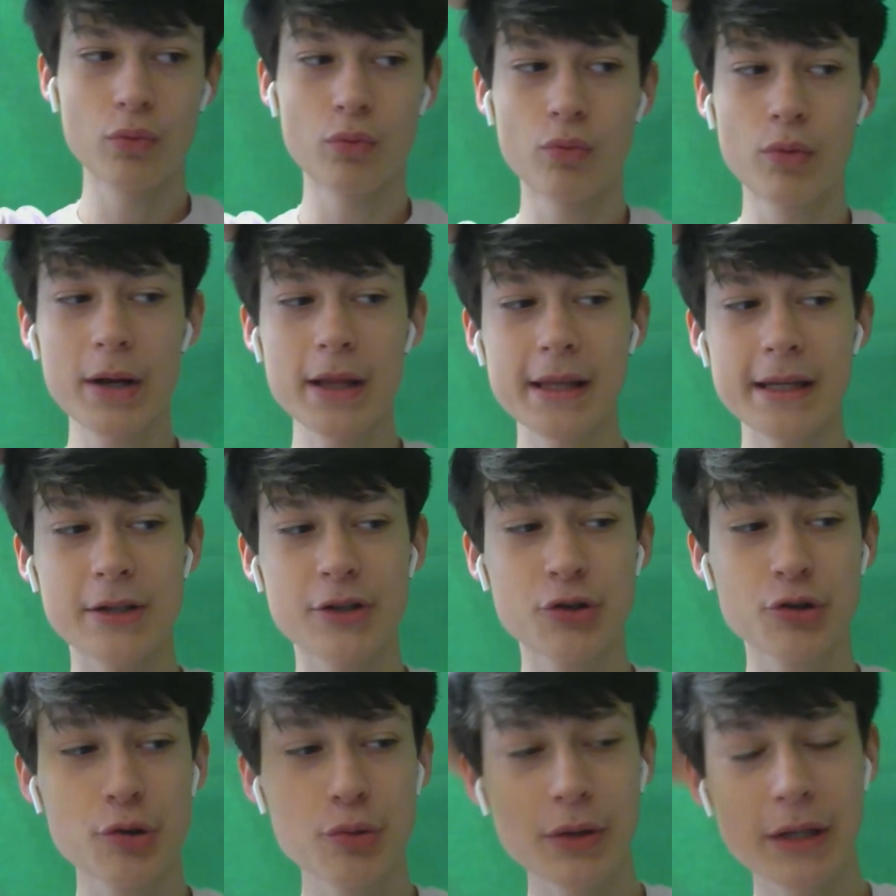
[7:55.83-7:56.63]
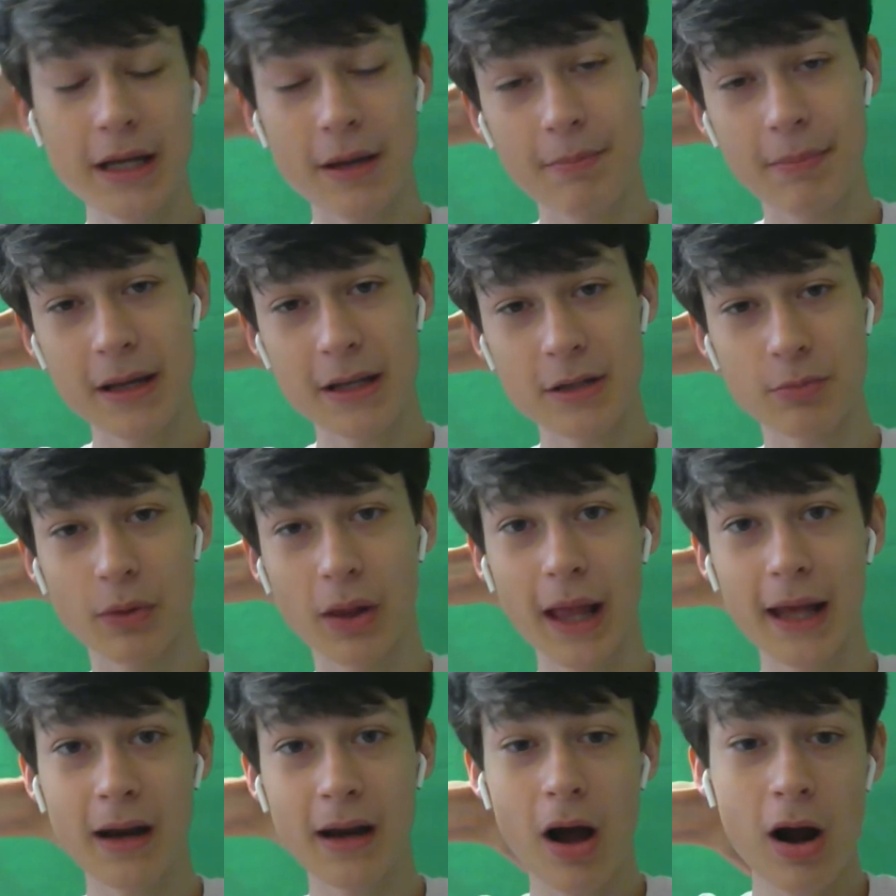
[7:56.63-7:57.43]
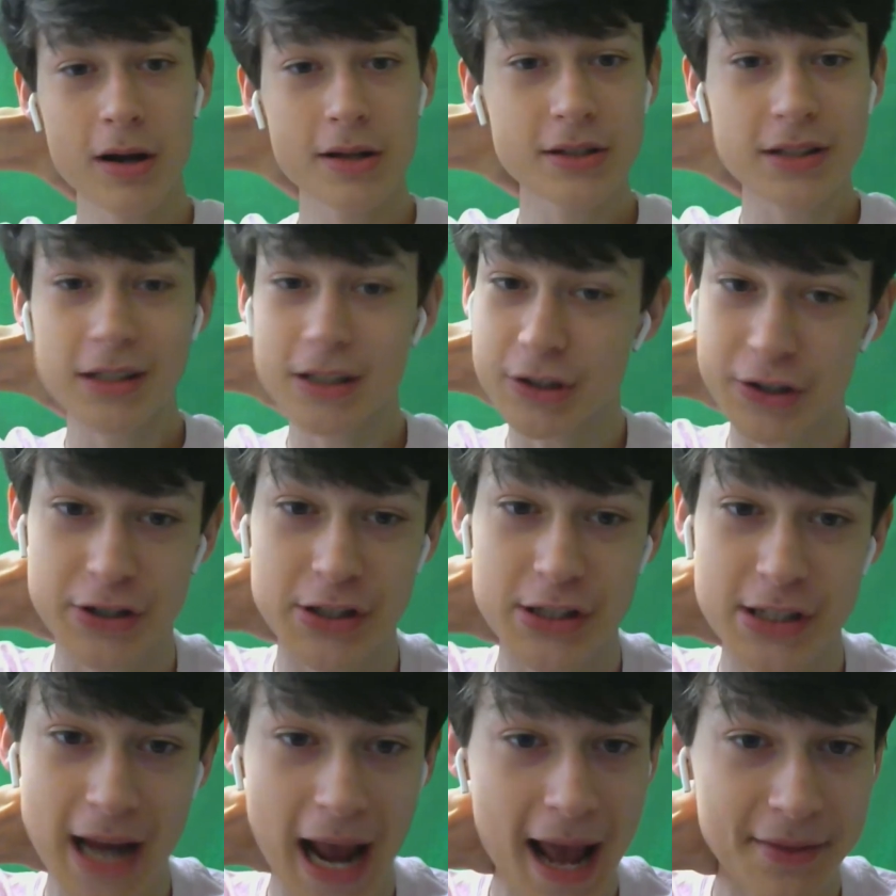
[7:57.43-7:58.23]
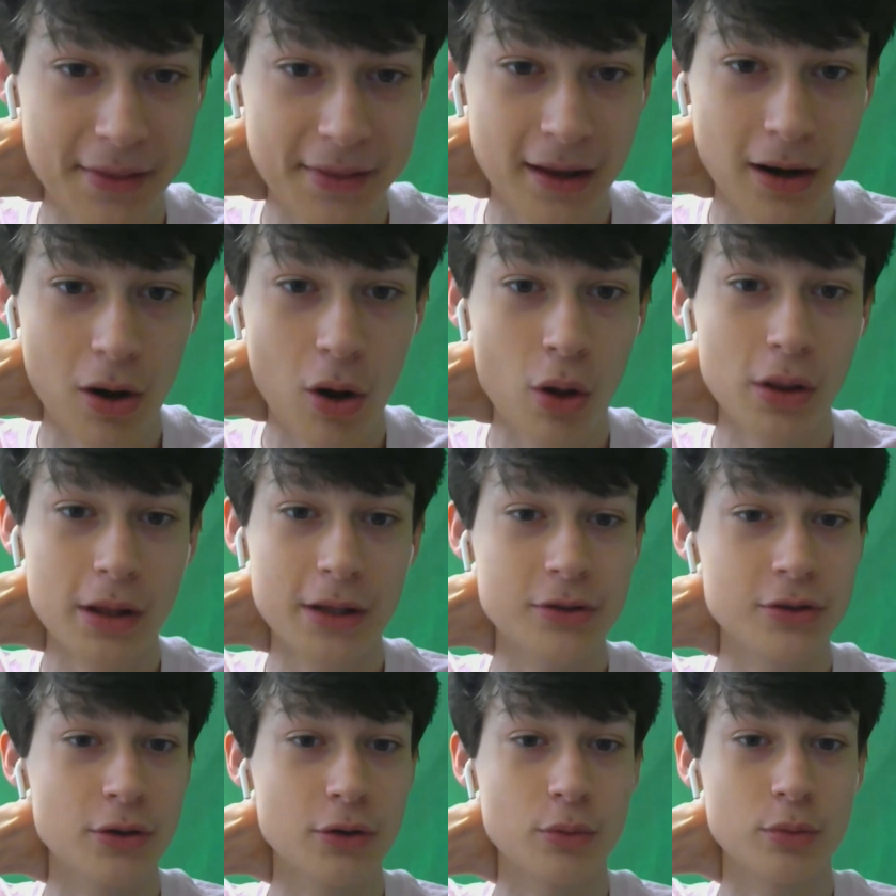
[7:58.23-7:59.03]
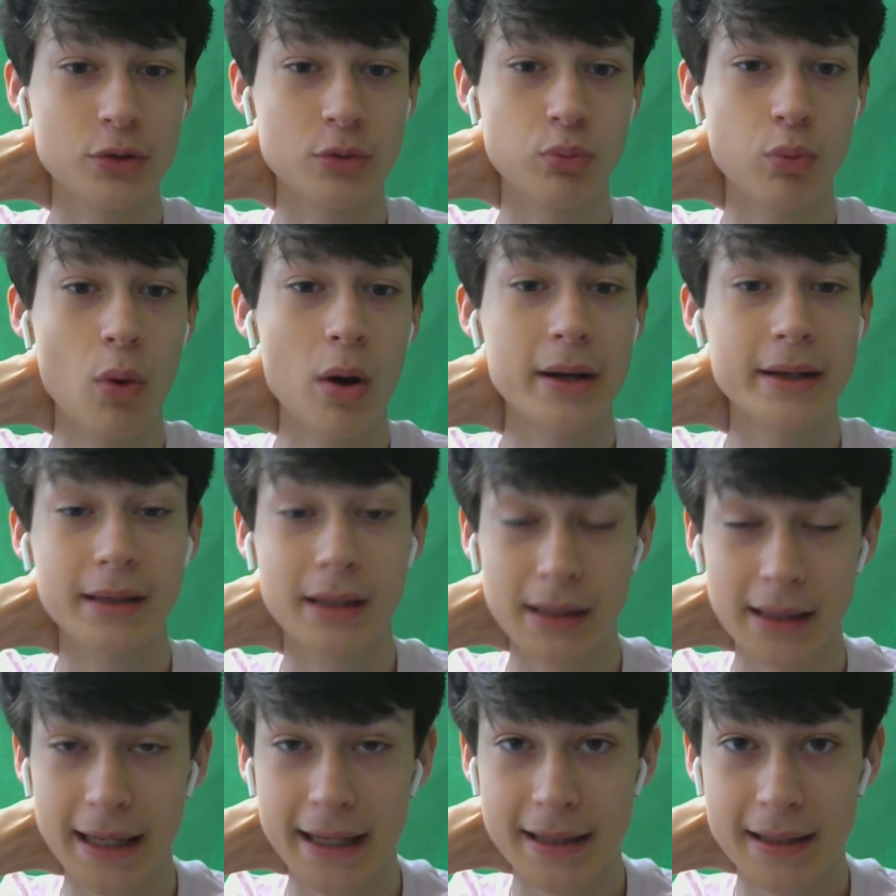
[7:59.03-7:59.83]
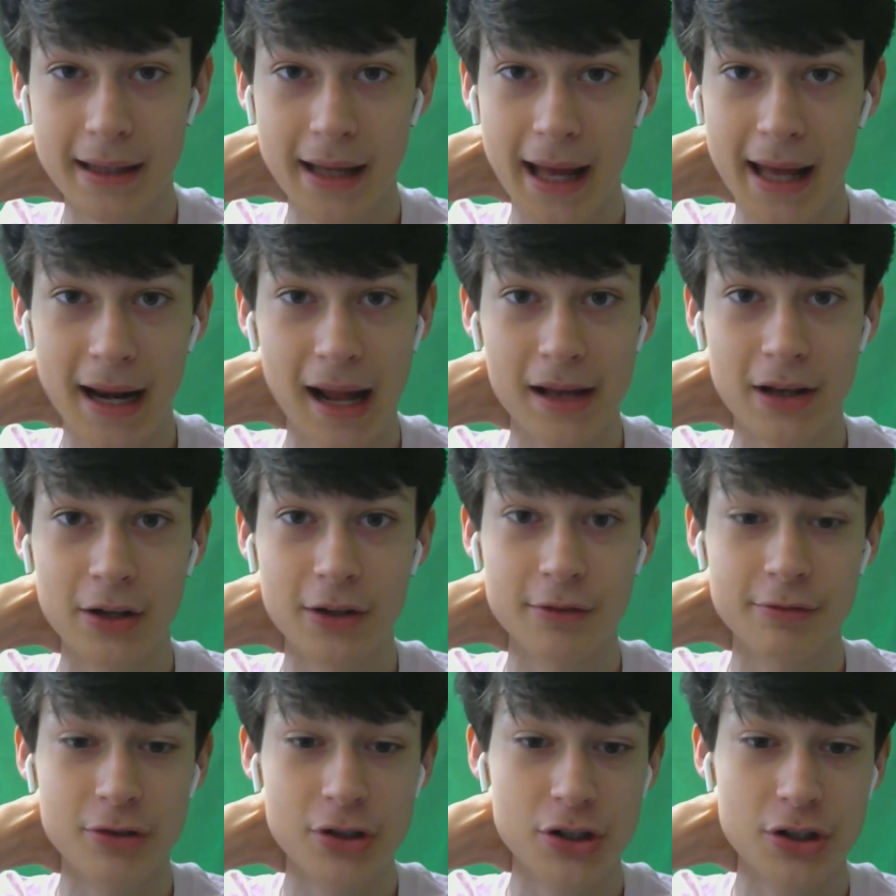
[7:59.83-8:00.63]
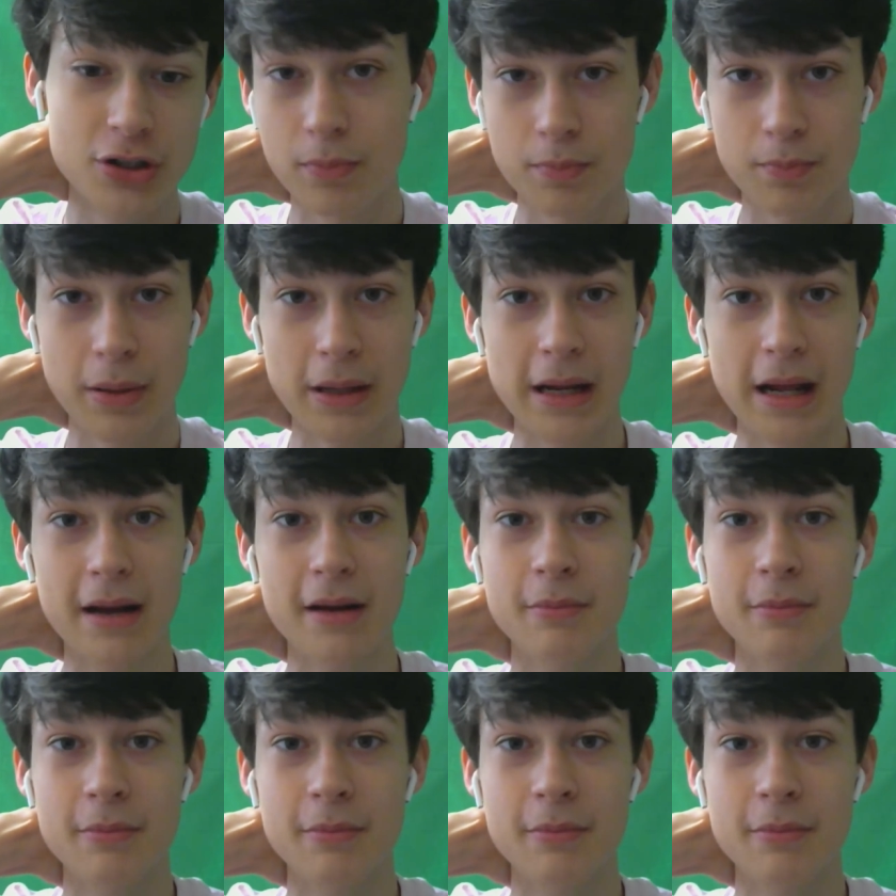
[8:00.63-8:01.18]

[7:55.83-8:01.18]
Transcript: Really, truly abysmal, and honestly just sad that all it took was 1 click. And I could have just been at 1